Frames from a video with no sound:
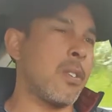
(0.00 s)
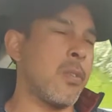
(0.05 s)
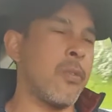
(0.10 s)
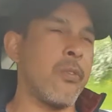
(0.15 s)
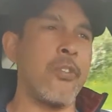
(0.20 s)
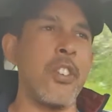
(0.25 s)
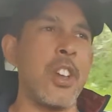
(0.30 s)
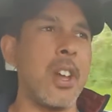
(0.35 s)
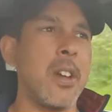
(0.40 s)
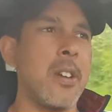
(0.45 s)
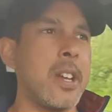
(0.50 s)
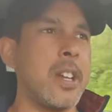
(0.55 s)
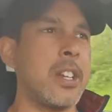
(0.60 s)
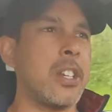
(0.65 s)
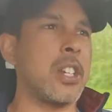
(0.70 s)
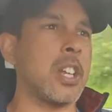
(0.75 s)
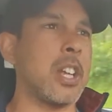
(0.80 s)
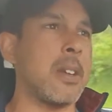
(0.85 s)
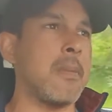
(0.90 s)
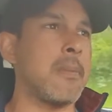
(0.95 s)
very
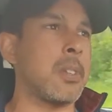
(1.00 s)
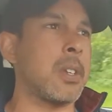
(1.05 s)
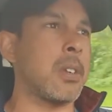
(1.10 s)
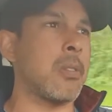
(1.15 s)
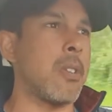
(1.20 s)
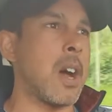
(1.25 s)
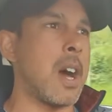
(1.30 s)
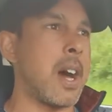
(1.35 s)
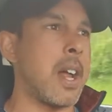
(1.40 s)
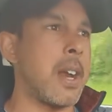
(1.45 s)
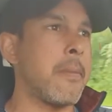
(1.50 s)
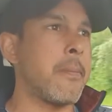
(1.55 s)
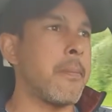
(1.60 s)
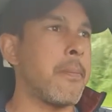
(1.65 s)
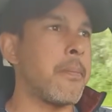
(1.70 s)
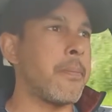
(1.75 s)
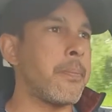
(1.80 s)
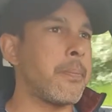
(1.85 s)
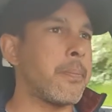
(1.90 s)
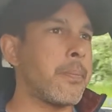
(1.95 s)
cheap to run,
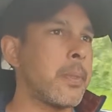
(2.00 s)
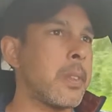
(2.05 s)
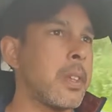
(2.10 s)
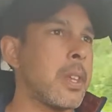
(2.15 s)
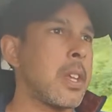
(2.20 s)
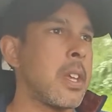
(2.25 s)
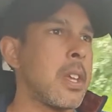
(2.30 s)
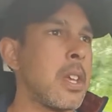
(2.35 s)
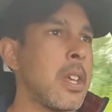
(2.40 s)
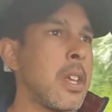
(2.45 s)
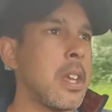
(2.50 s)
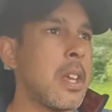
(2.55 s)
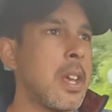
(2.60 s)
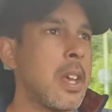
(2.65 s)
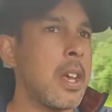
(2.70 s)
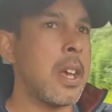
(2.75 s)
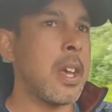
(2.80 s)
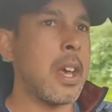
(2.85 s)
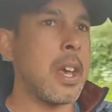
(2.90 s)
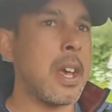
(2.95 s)

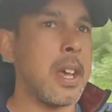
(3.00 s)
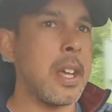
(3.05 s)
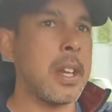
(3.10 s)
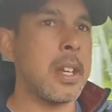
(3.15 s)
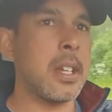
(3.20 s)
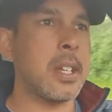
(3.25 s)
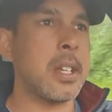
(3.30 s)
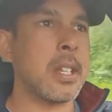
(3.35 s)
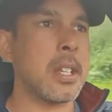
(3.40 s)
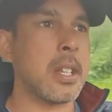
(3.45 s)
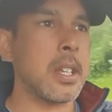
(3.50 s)
and